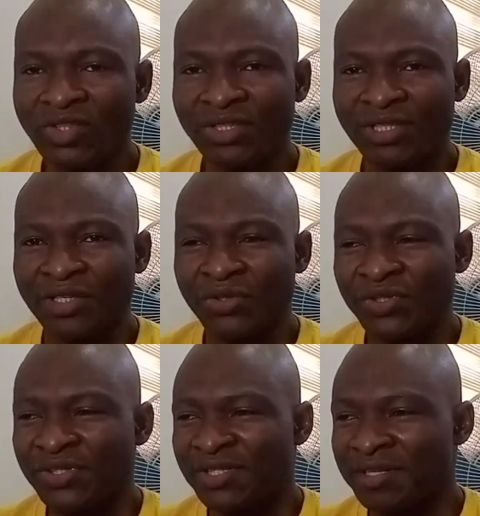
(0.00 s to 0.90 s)
stereo
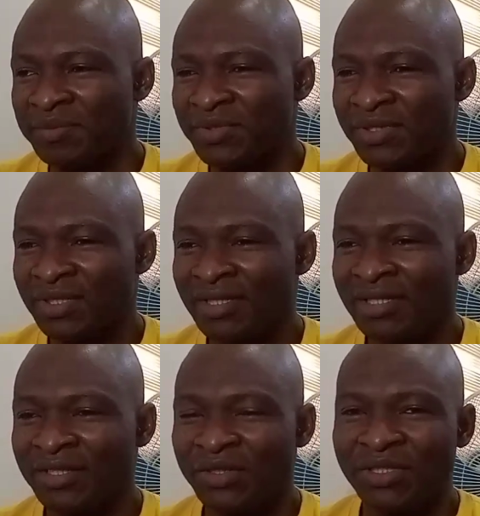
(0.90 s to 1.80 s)
systems
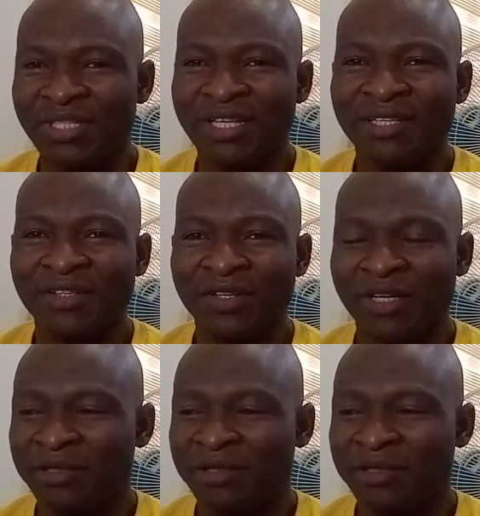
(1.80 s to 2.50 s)
contain